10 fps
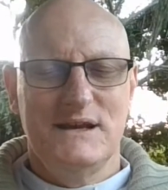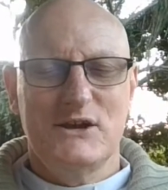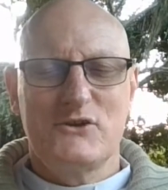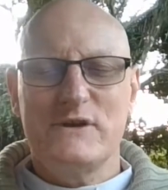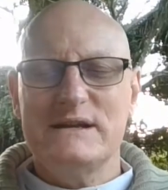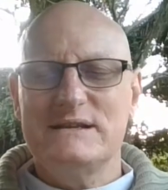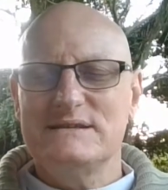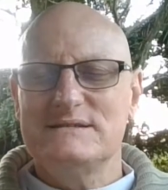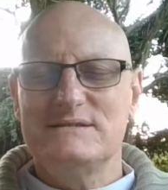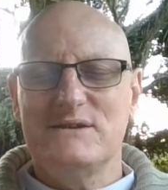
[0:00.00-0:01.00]
A
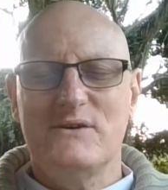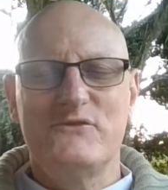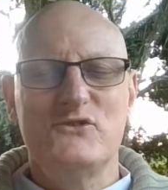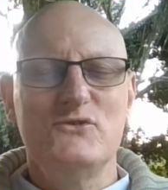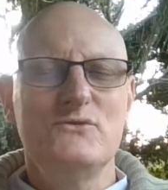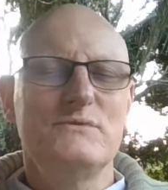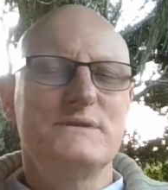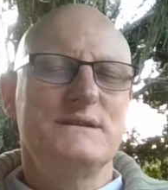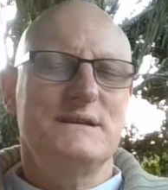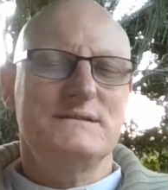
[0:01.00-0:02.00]
greatness of you
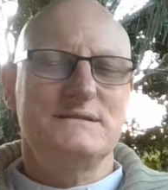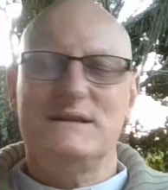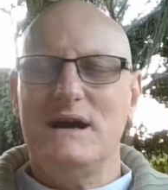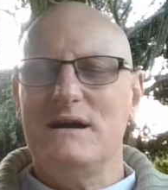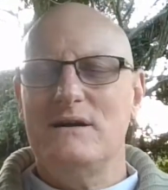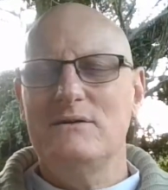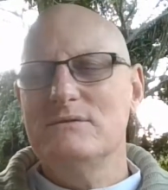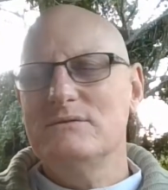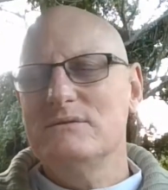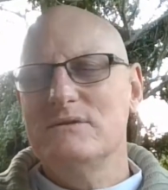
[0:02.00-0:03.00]
within us, in our
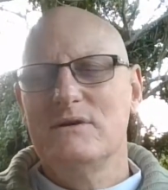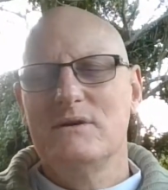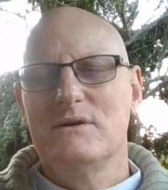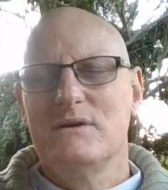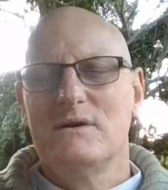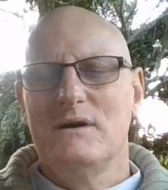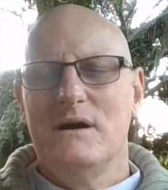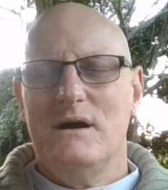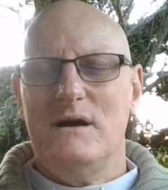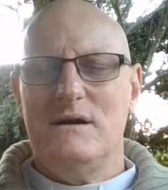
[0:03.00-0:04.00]
own
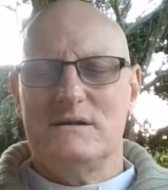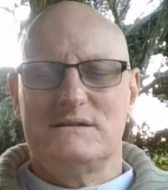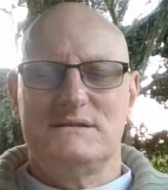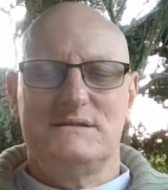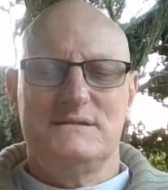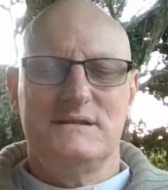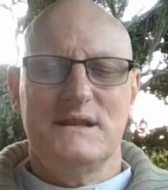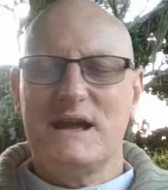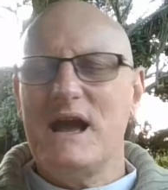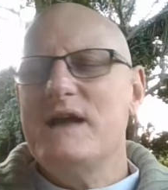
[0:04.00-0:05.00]
hearts, in
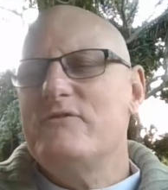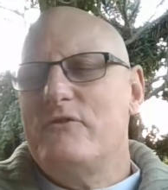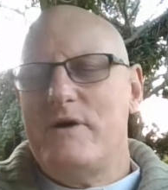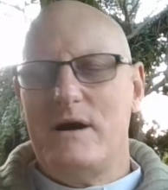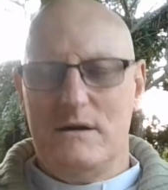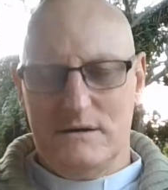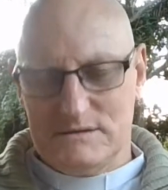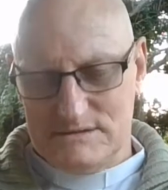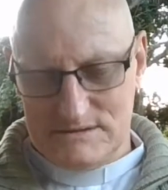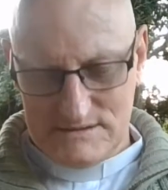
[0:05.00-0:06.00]
the cave of our
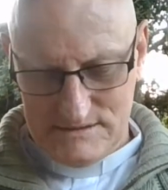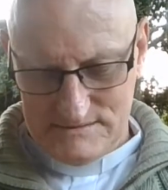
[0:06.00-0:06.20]
hearts.